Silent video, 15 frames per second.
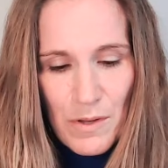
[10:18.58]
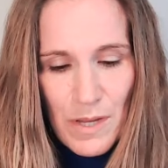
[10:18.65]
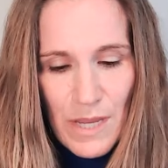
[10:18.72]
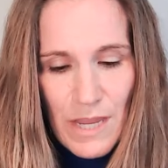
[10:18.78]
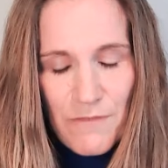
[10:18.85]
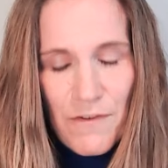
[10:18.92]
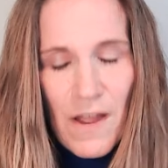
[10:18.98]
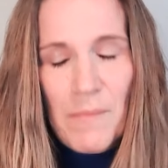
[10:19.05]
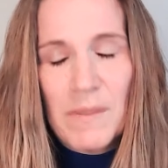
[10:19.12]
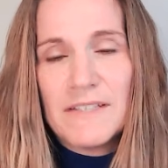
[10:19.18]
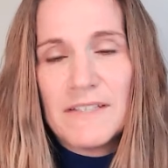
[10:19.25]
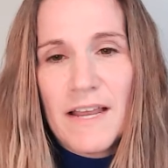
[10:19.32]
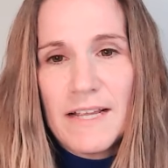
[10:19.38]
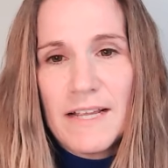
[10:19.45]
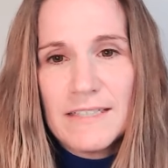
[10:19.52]
if I'm a
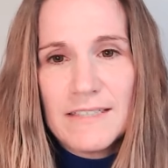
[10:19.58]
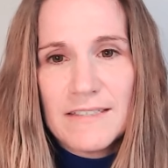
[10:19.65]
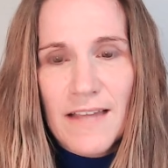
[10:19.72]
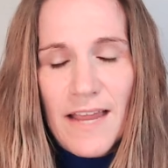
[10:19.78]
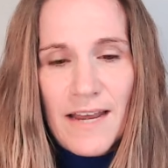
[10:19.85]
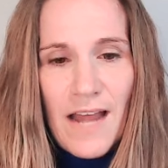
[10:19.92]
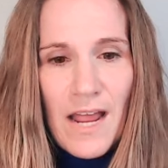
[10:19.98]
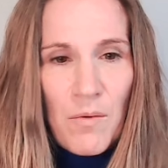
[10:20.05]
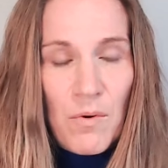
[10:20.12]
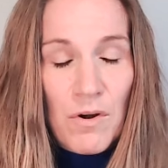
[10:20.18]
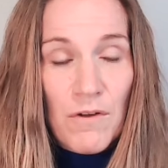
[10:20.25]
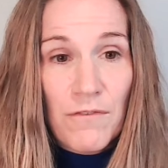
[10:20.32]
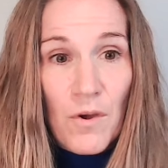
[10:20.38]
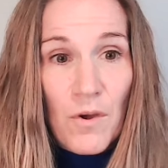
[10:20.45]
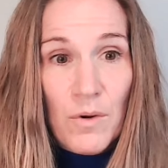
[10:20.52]
dentist and I want to
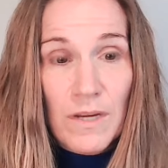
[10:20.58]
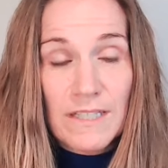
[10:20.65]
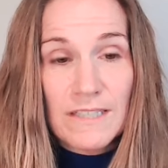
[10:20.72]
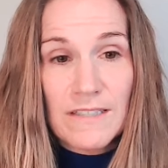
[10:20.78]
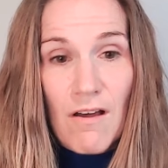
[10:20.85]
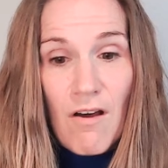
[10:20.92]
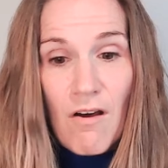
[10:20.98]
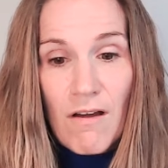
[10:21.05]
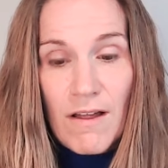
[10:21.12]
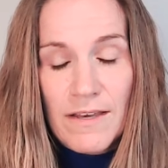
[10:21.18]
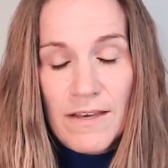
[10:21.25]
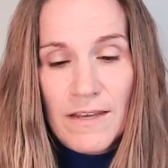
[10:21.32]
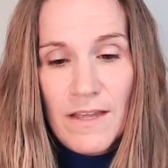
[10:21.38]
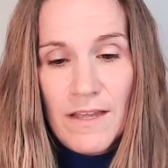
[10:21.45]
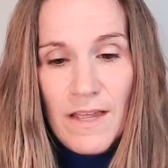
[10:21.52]
focus
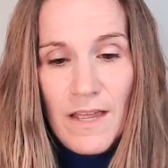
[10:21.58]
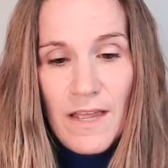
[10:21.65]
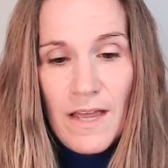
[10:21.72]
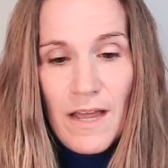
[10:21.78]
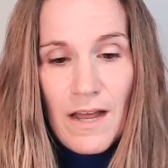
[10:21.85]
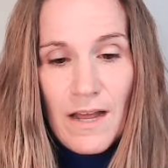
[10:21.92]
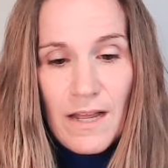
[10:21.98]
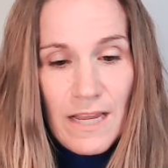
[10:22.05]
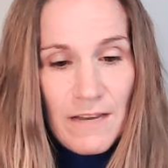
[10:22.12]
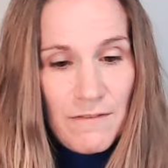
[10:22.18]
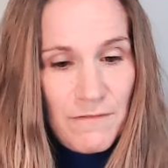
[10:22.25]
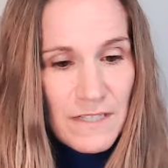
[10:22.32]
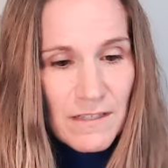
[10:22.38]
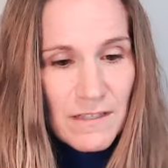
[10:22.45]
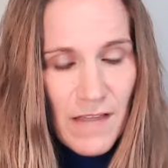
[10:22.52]
on uh,
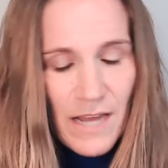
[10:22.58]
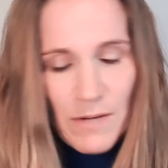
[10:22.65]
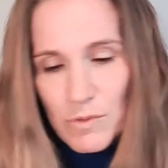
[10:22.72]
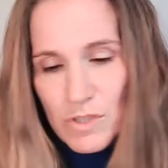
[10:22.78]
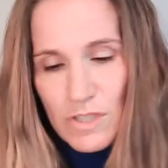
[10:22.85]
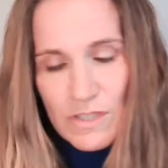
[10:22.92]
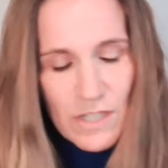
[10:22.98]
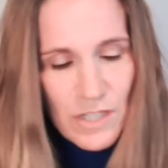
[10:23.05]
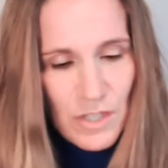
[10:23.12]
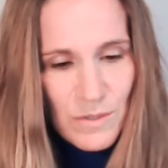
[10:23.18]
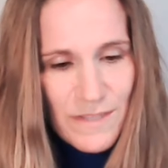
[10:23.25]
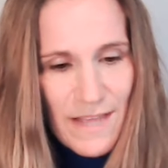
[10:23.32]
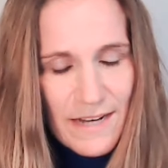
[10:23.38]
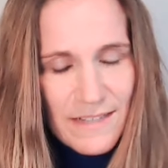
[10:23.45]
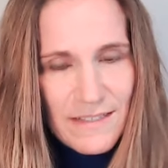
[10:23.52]
Invisalign, we're just going to use
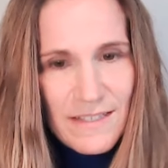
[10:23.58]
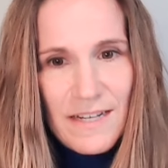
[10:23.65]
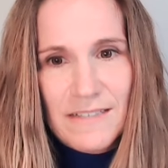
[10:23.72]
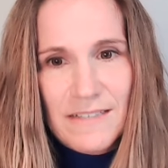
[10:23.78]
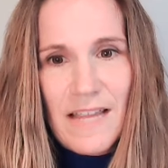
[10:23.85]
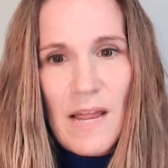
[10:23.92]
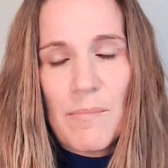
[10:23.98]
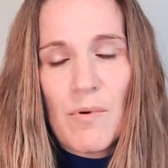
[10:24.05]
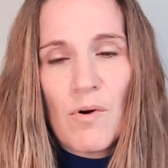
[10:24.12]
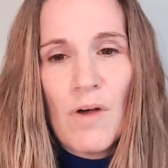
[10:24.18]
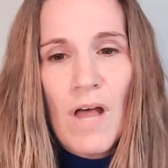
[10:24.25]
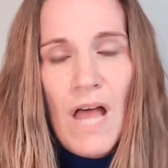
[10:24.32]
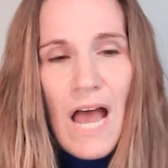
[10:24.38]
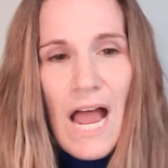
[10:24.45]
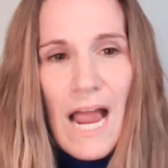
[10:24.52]
that as an example.
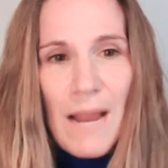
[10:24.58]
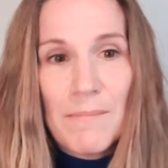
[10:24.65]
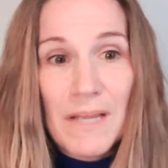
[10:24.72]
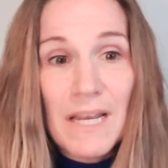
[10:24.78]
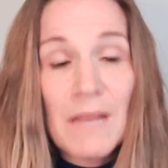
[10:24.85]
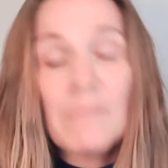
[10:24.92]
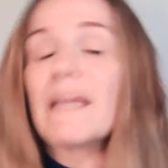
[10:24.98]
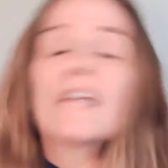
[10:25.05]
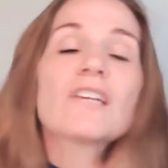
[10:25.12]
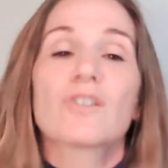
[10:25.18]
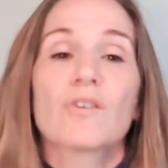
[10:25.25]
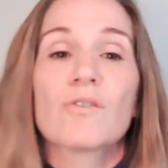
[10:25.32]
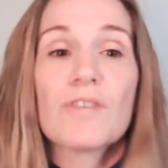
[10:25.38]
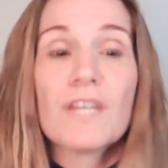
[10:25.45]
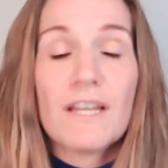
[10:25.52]
I'm going to make
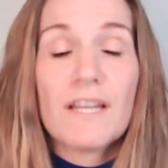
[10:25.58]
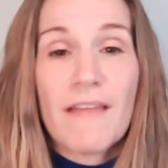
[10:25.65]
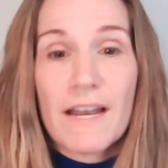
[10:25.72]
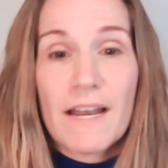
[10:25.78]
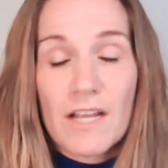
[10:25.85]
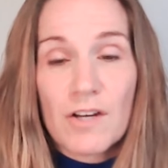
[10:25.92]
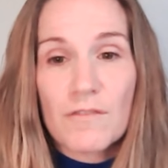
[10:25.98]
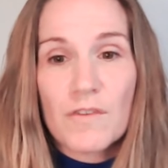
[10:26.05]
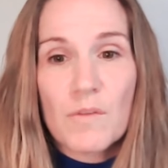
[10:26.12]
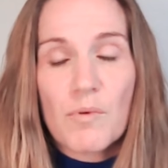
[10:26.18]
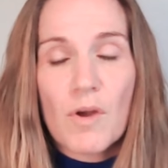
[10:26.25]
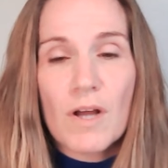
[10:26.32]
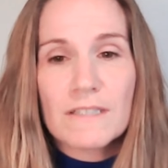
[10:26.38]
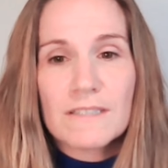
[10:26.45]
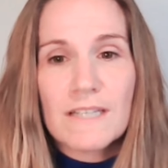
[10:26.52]
sure that in that interview
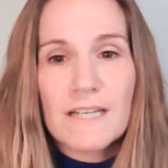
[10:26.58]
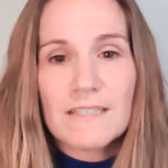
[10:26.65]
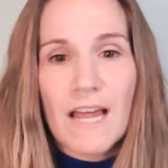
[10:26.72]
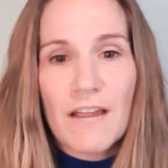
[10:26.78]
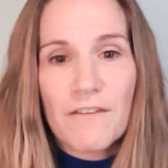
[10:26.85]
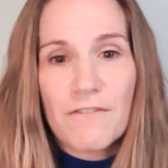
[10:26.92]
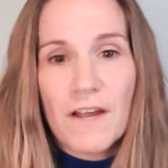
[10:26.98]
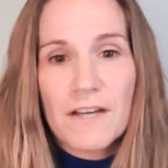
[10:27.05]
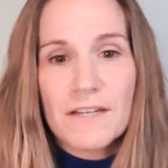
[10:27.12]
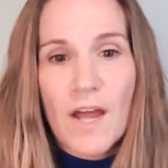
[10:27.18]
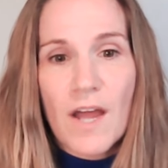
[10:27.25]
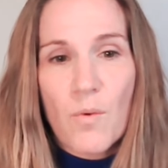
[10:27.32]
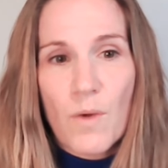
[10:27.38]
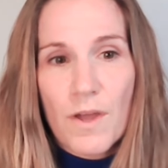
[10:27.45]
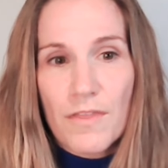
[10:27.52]
process, I find
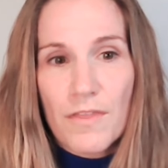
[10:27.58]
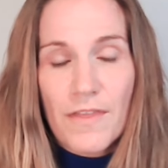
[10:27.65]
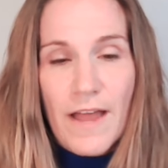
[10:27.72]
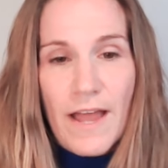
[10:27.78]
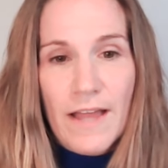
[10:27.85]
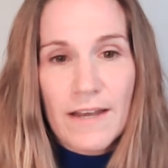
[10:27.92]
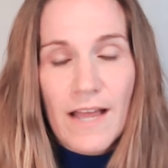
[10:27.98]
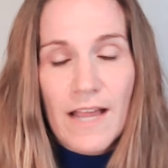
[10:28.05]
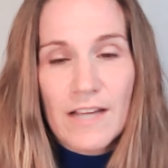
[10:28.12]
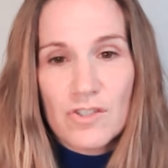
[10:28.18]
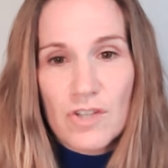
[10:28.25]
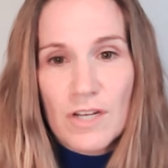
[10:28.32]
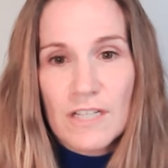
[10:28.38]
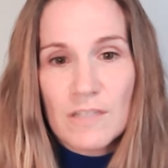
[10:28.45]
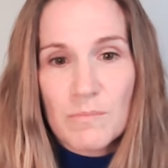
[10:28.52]
out what that
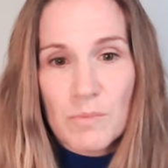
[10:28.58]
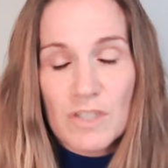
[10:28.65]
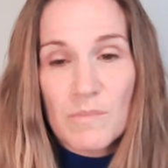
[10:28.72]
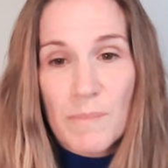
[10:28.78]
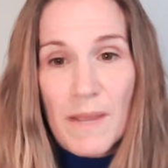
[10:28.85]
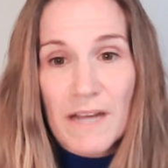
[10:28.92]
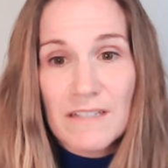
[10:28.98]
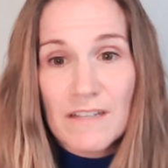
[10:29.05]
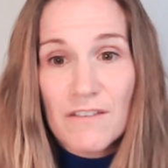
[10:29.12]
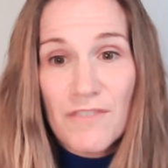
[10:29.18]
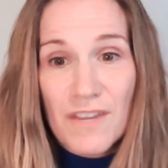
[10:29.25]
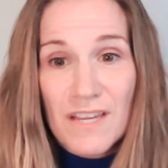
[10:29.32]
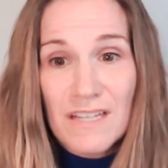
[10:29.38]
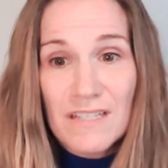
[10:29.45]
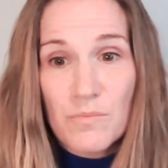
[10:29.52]
hygienist perspective
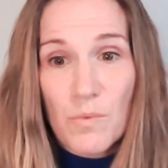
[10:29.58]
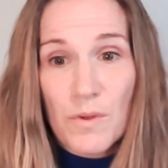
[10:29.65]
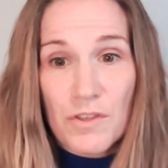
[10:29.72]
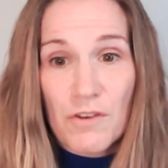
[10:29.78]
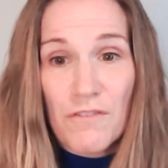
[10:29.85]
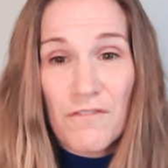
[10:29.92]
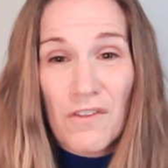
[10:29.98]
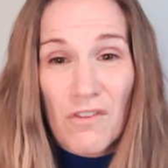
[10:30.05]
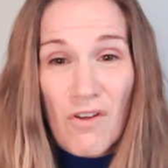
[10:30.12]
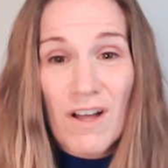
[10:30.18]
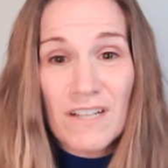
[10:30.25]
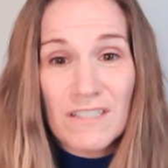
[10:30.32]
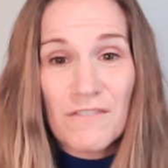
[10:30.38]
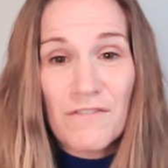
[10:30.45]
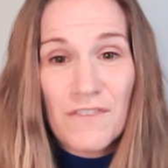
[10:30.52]
is, what their
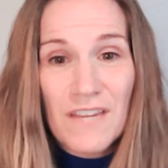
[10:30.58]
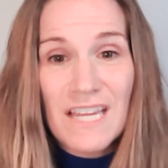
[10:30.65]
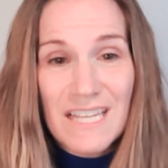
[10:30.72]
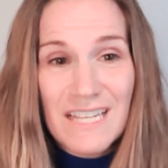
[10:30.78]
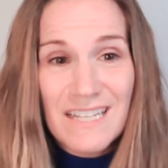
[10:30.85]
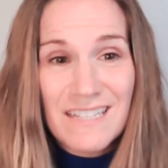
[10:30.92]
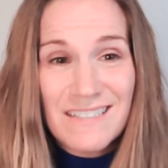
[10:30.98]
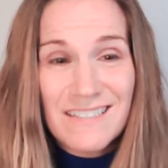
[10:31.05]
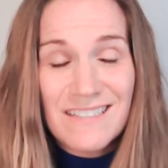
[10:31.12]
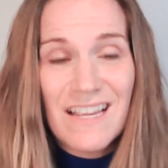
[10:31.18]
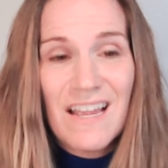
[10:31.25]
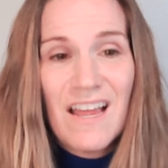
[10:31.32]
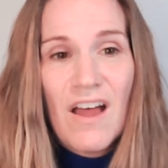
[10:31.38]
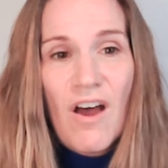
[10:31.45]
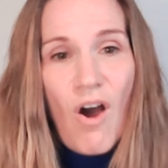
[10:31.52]
philosophy is
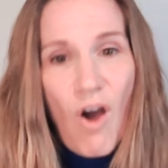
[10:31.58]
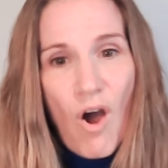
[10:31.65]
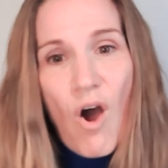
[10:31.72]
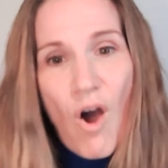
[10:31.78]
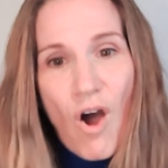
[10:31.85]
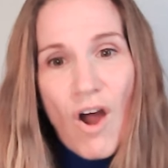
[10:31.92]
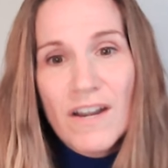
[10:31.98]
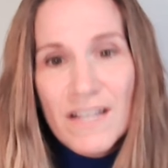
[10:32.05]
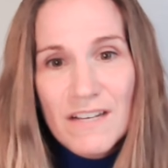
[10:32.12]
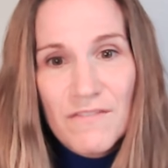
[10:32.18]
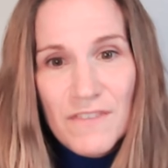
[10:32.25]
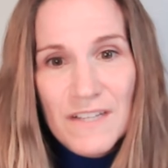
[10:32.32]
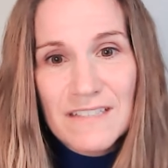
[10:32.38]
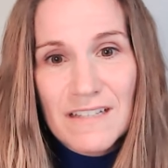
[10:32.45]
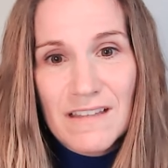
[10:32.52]
on
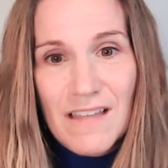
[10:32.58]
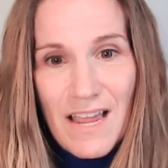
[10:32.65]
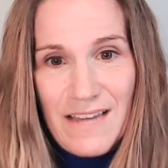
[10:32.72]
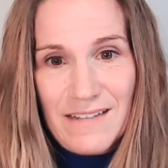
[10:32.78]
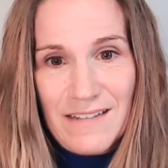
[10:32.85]
Invisalign.